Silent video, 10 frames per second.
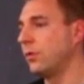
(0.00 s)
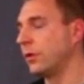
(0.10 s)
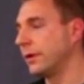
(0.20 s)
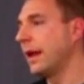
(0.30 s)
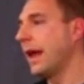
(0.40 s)

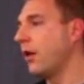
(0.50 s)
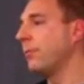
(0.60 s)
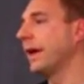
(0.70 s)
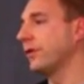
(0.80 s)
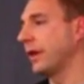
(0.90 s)
or
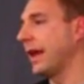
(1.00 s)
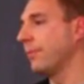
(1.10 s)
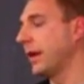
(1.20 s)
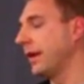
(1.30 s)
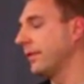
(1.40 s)
help make their
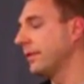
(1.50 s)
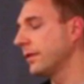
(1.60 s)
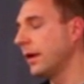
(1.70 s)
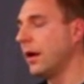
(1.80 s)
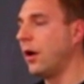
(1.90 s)
campaigns